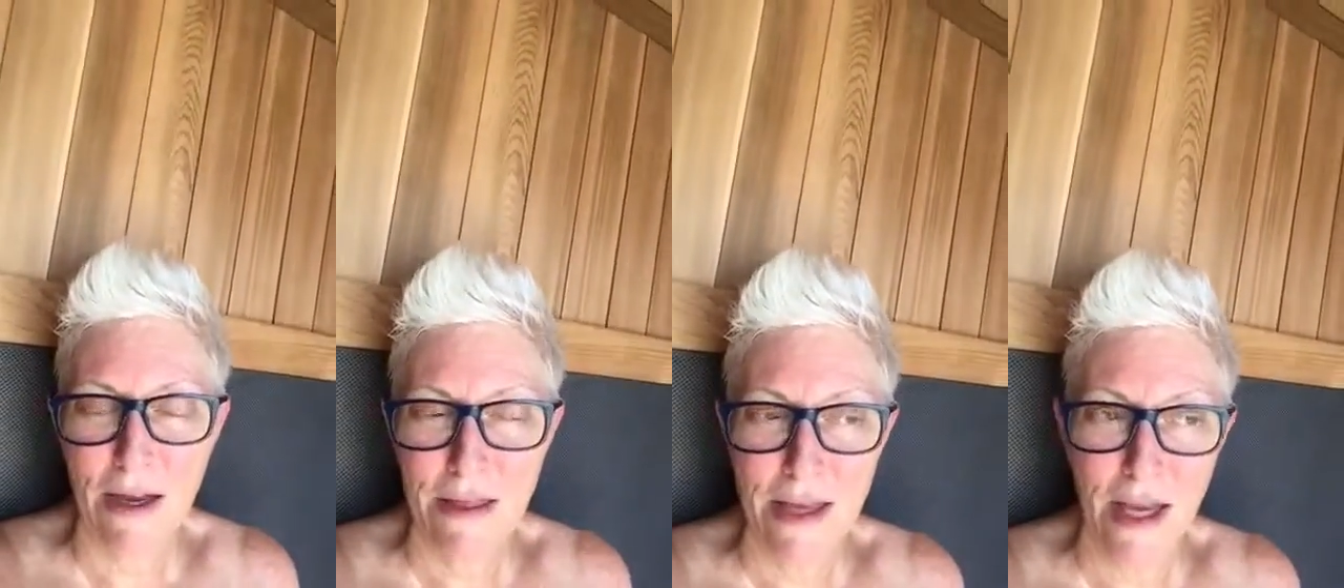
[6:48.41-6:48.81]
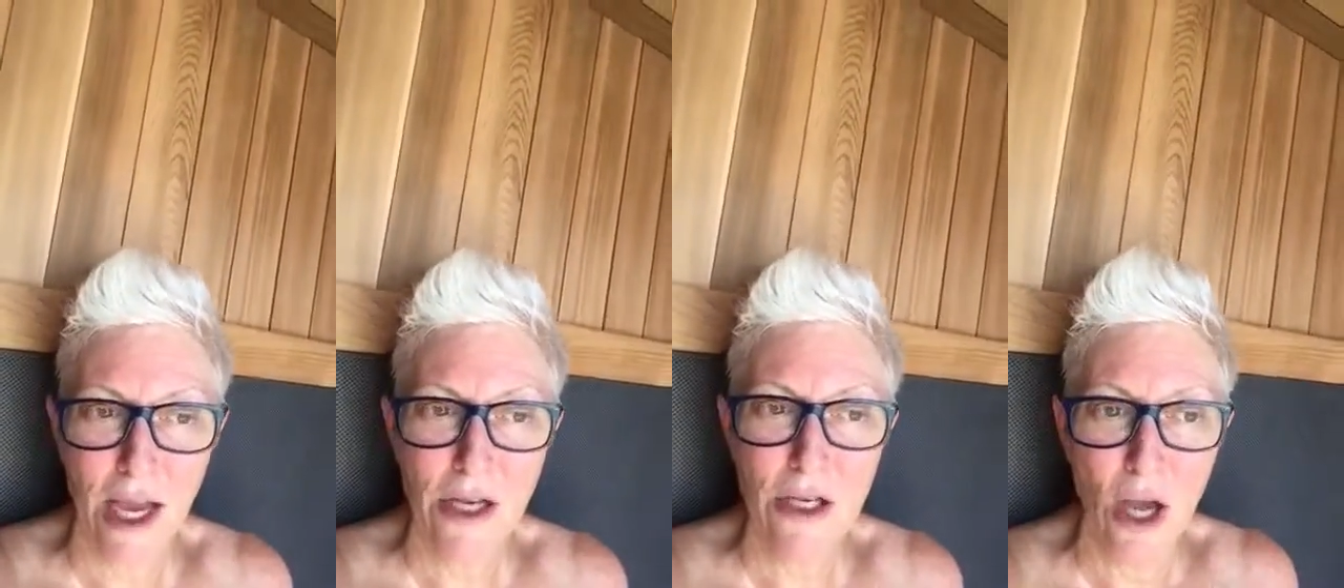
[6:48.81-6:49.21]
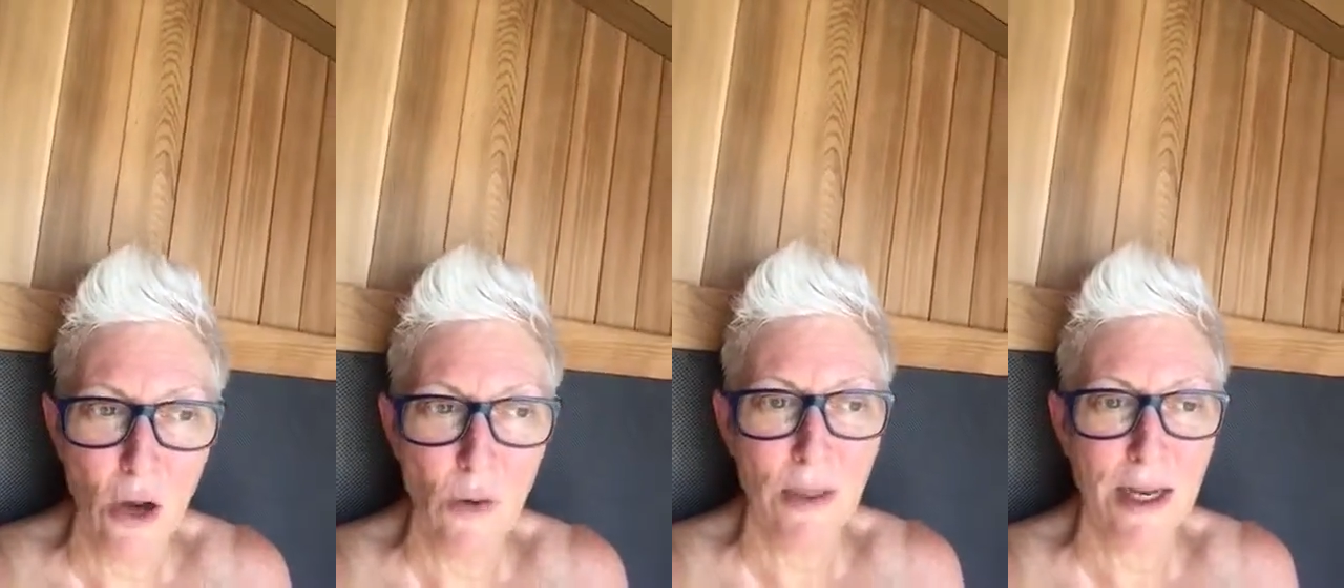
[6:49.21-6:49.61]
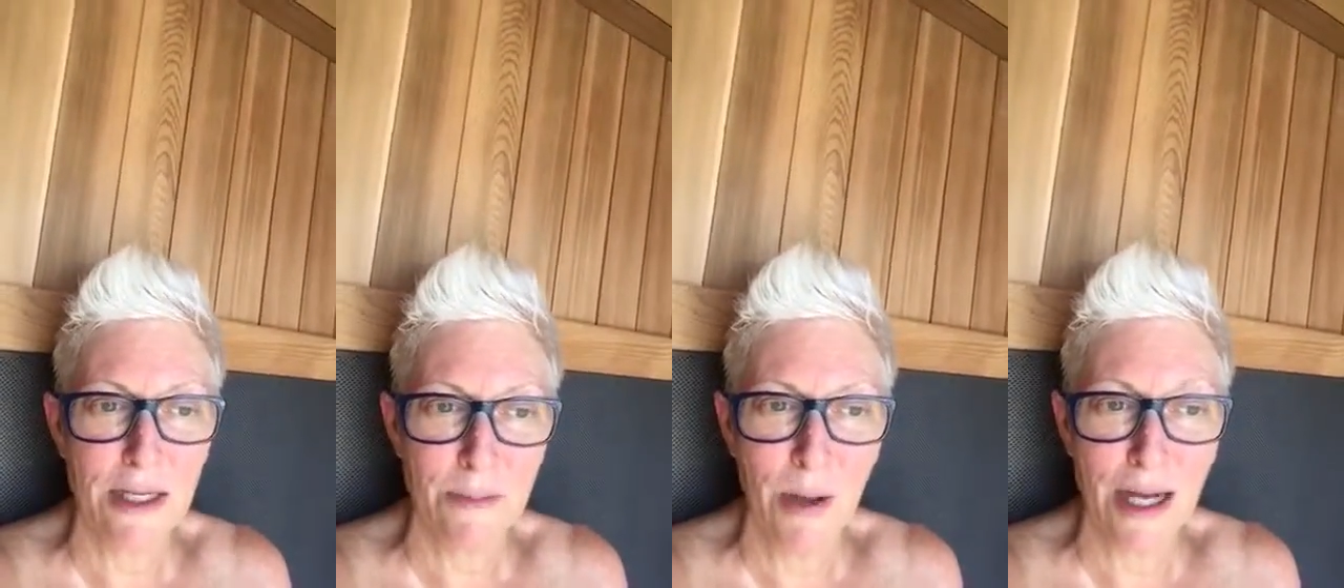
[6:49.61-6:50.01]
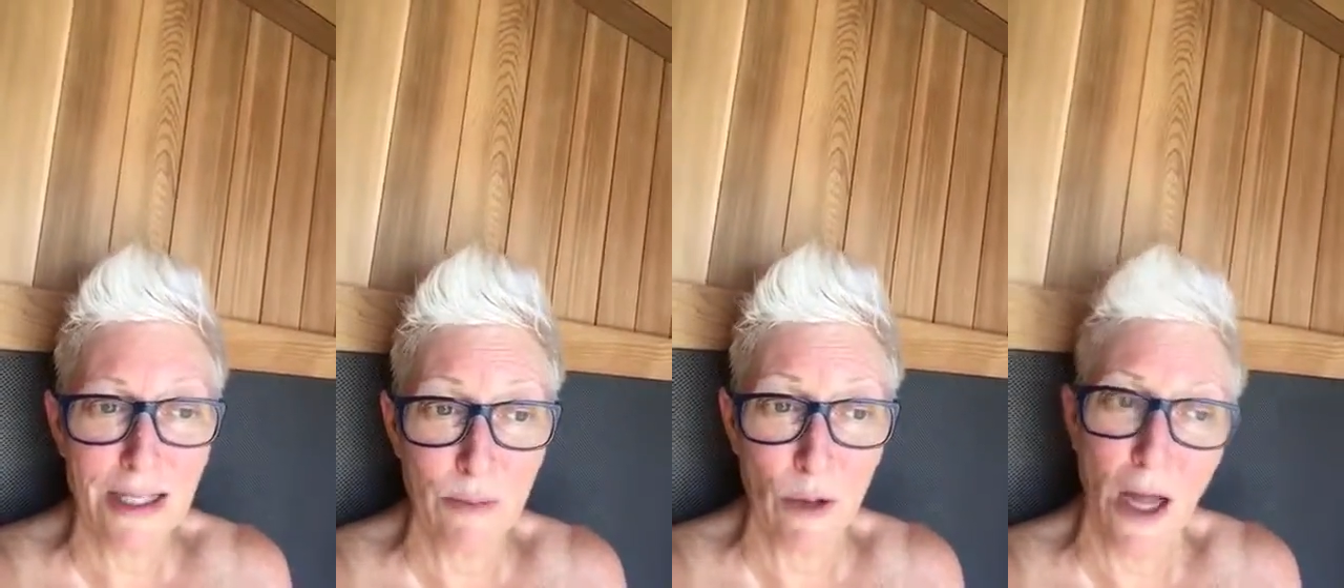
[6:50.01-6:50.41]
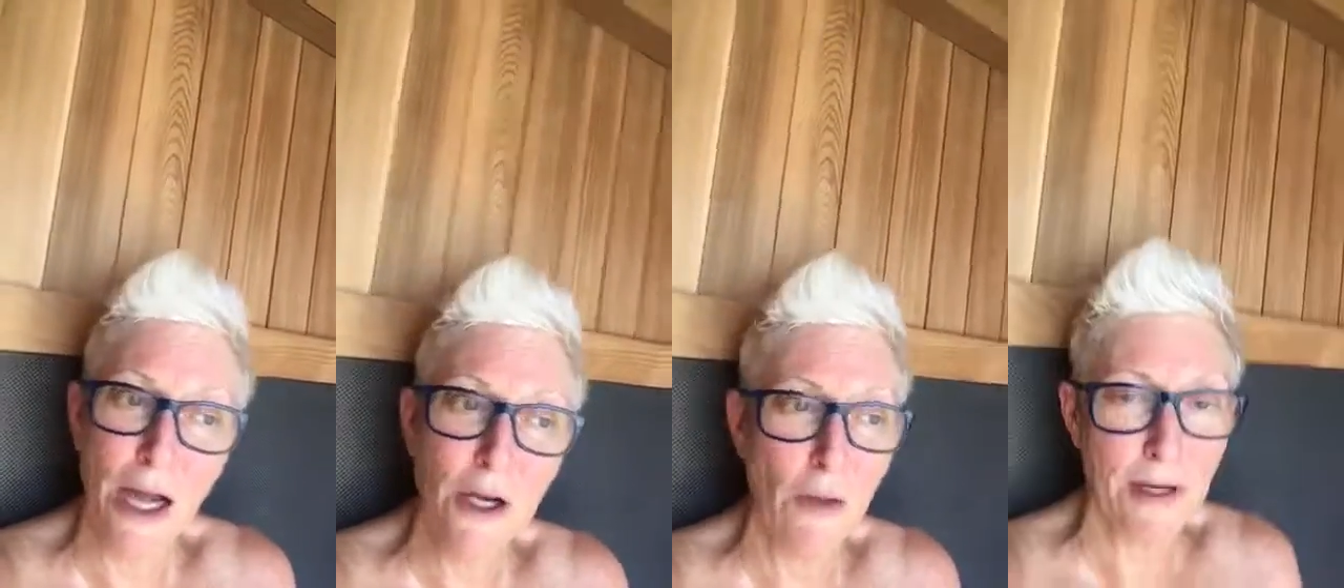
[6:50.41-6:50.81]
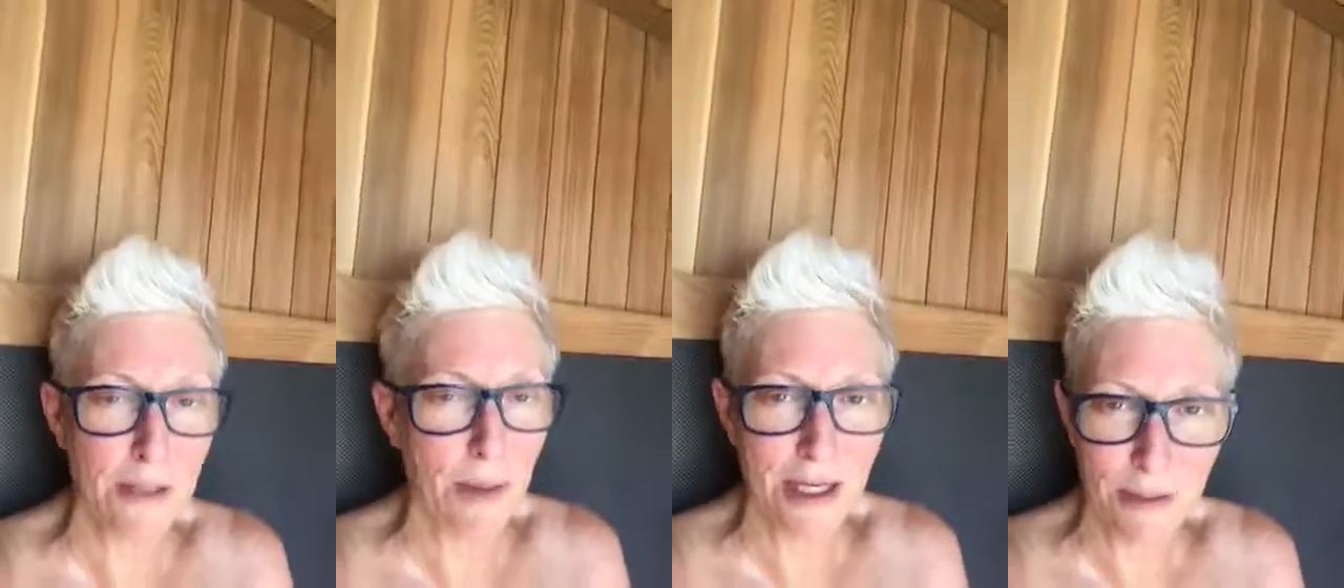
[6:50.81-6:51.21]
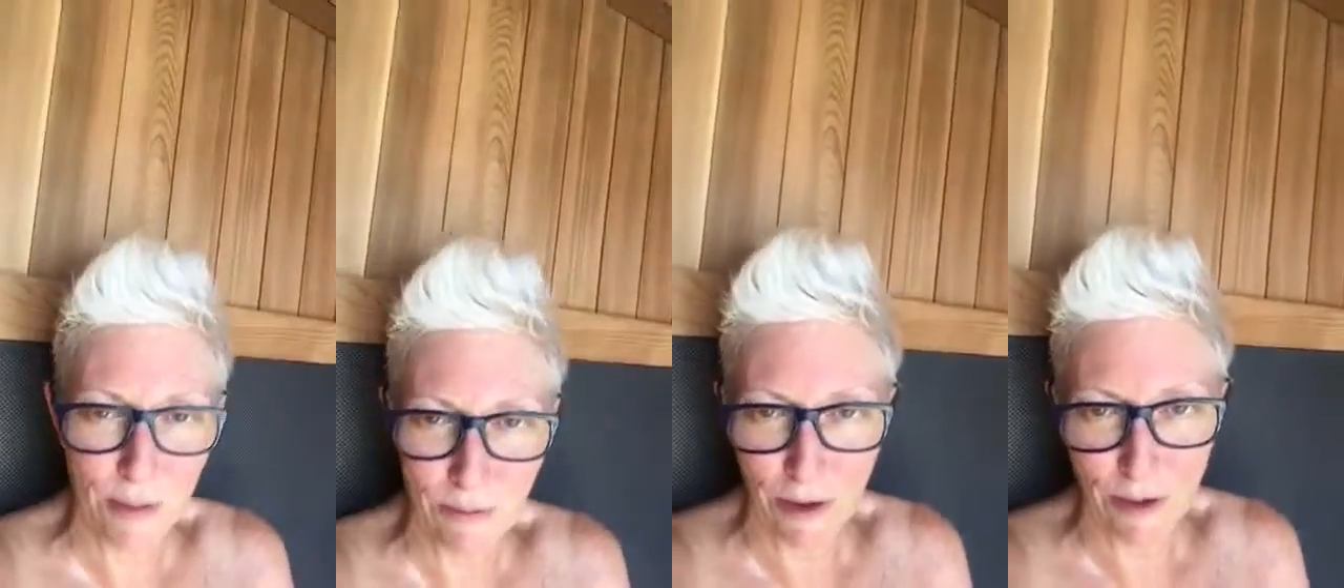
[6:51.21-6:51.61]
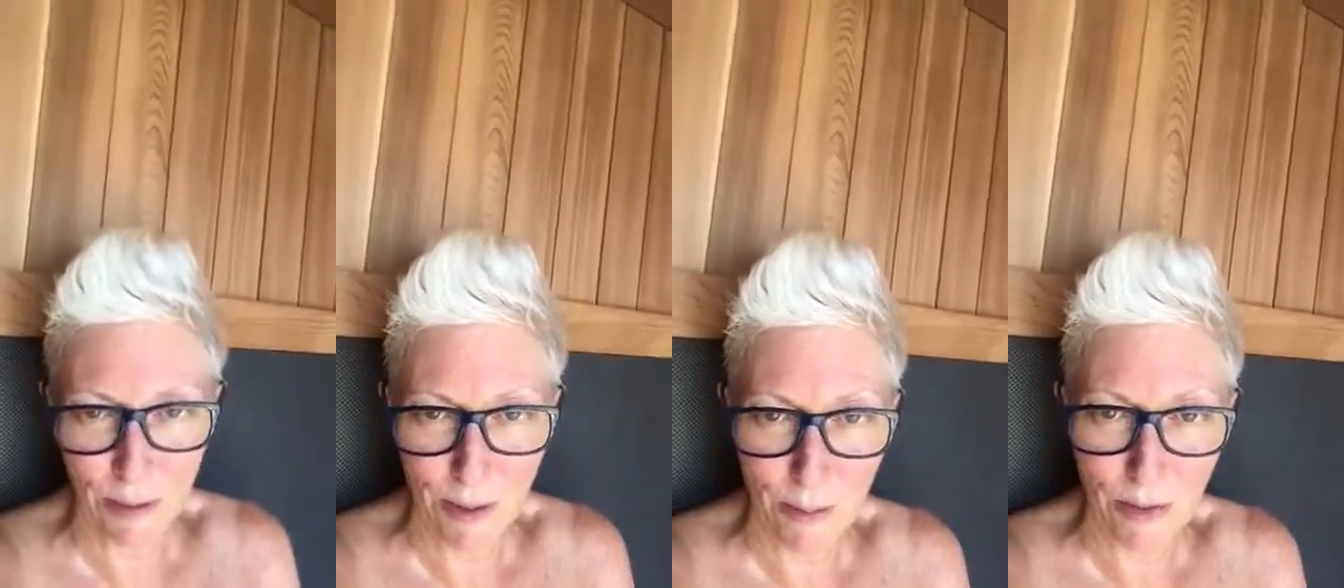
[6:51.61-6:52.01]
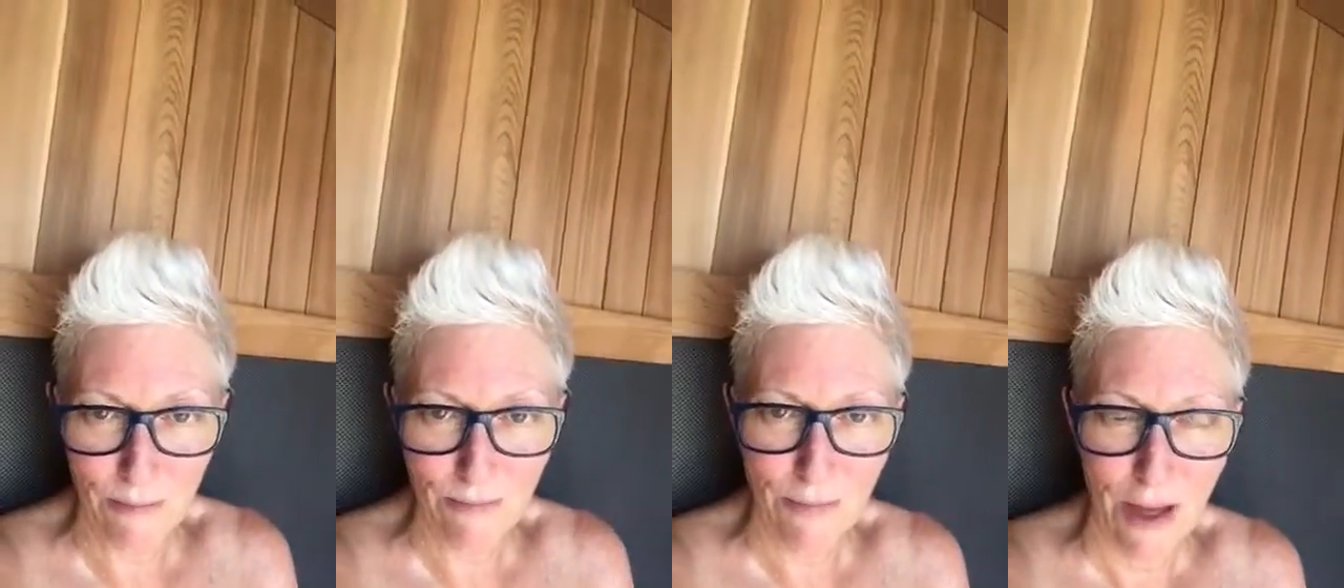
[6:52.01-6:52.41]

I think I know that it's possible. I know that it's possible for other people.